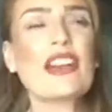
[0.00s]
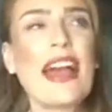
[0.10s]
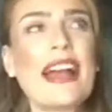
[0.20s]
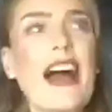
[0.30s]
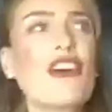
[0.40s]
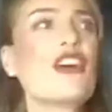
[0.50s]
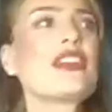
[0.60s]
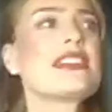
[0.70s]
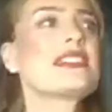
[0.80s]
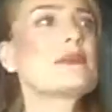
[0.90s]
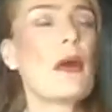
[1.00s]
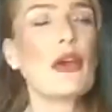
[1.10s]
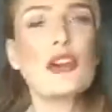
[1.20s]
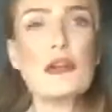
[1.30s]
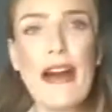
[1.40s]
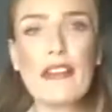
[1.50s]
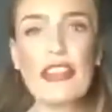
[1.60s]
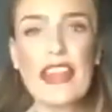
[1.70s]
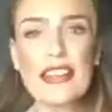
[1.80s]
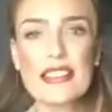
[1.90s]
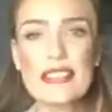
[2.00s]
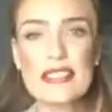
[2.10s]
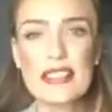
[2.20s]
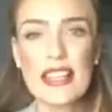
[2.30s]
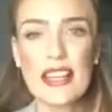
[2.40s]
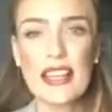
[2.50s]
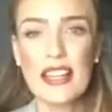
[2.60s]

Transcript: like I've only spoke about things that